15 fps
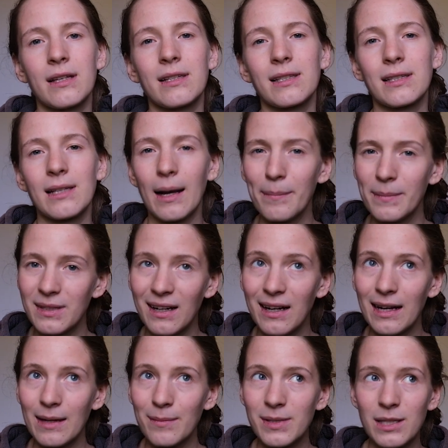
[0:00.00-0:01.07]

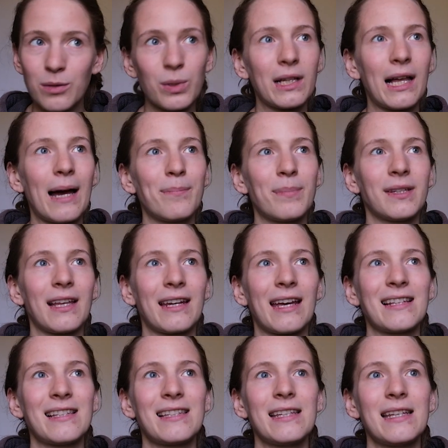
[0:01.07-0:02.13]
Sometimes it will happen that I
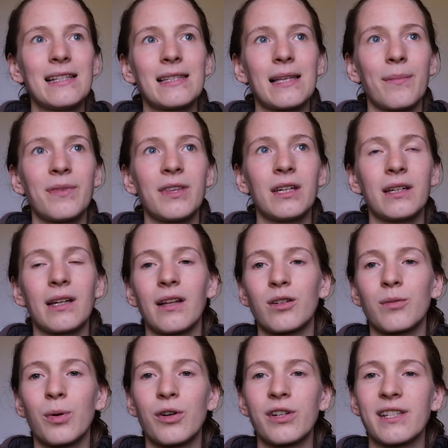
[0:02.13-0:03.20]
see something
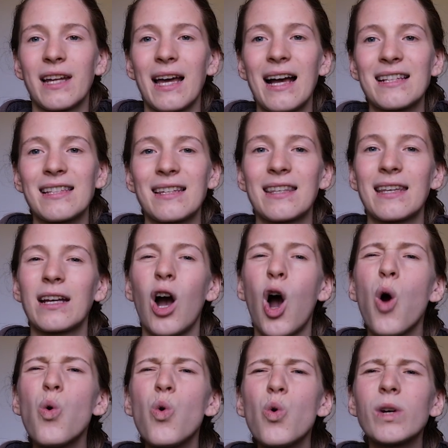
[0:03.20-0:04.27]
another person has and think,
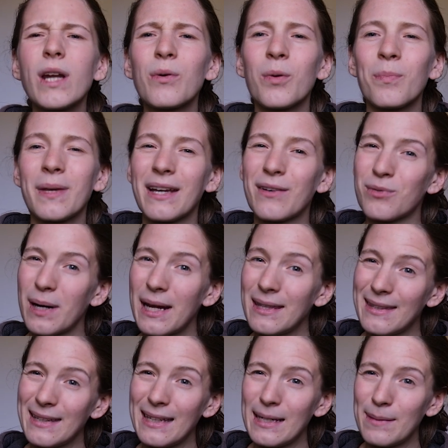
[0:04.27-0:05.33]
oh, that would be a great
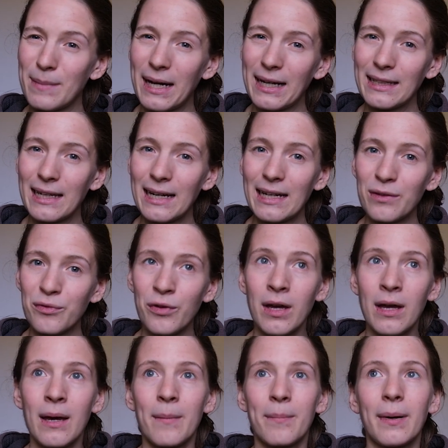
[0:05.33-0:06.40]
thing in my life.
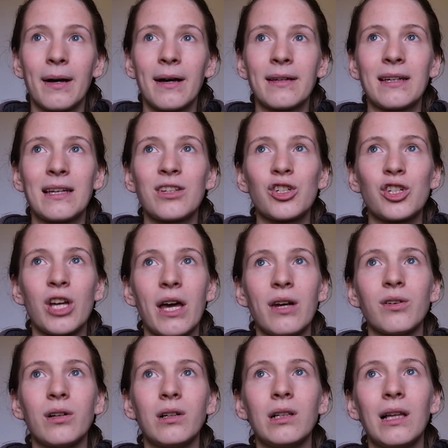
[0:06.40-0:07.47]
But in
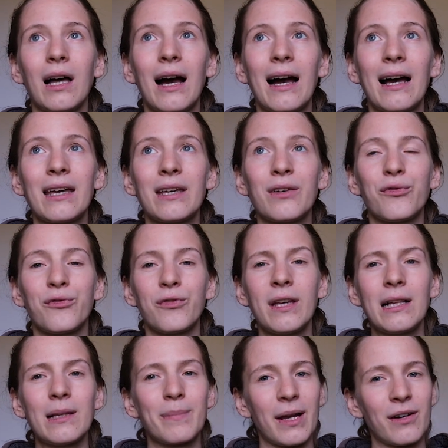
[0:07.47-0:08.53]
general, I
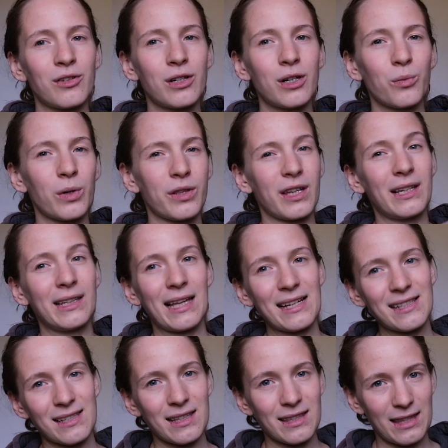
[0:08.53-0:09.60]
feel better with
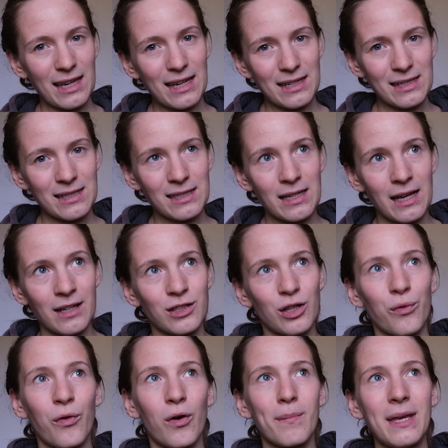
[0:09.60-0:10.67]
less things.
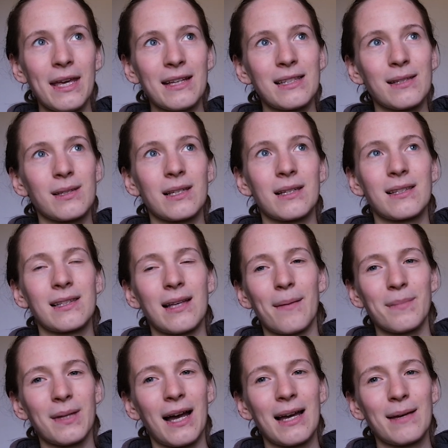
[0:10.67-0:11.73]
So for me, it's
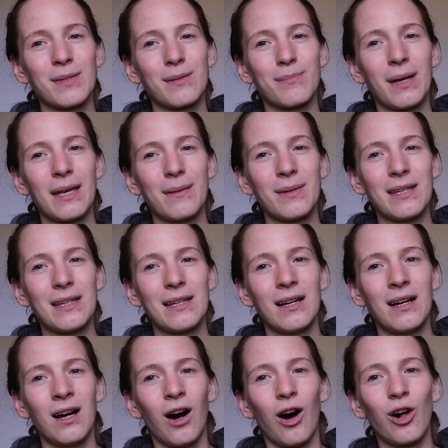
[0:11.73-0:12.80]
sometimes maybe
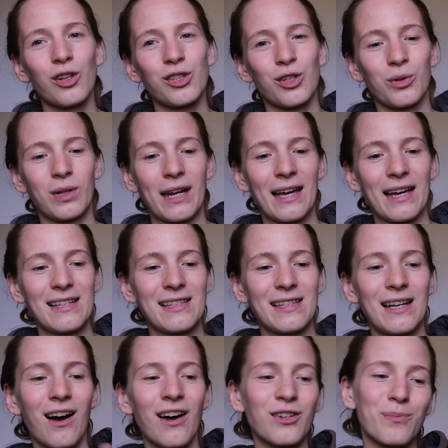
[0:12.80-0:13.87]
also that I
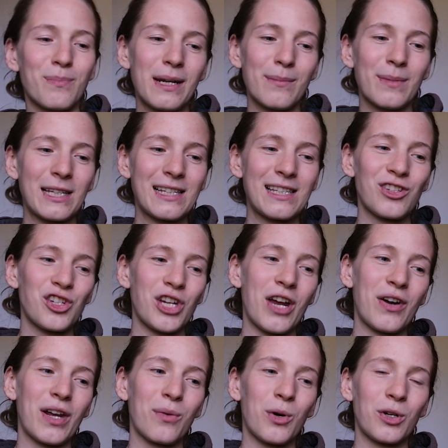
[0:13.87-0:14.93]
see other minimalists
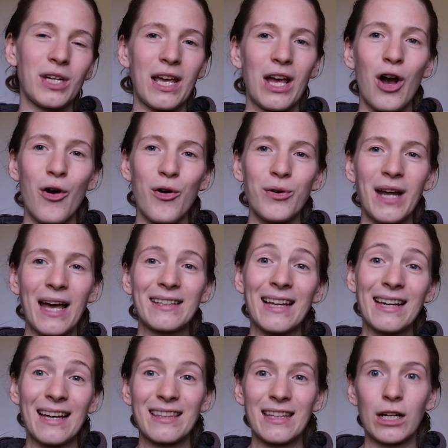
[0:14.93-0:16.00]
sharing what they own, and
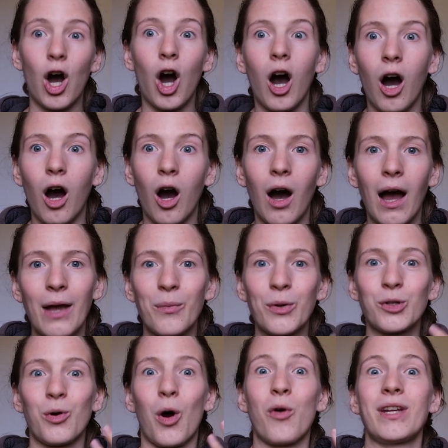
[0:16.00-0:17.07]
then I think, I
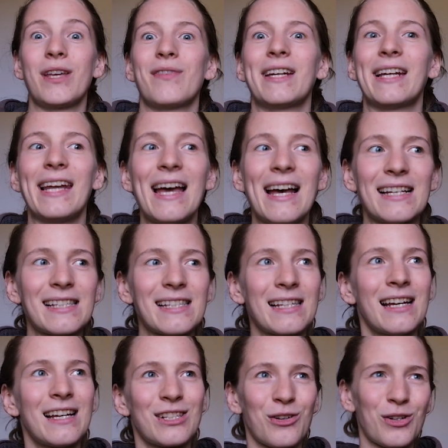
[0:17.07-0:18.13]
want to own even less.
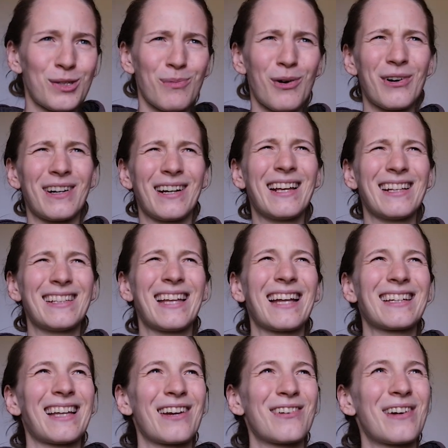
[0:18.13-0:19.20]
So it's more in
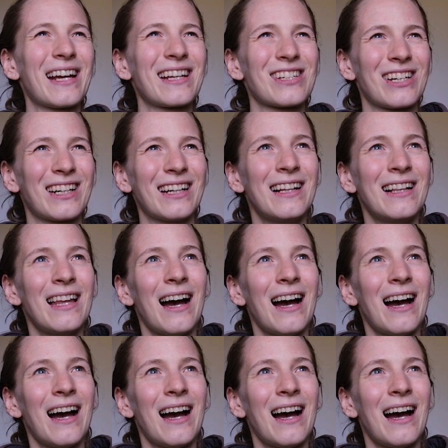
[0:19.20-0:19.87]
that direction.